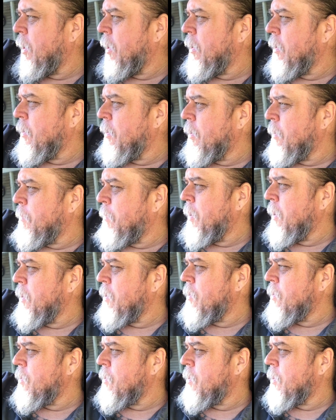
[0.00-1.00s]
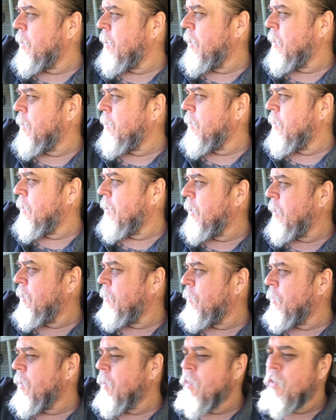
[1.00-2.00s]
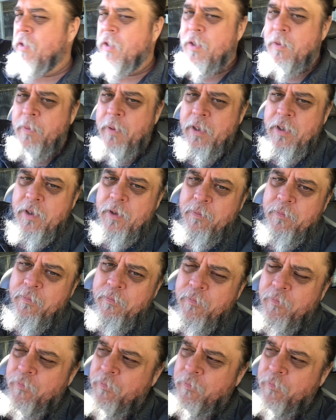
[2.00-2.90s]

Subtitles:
and the pins in the rear suspension.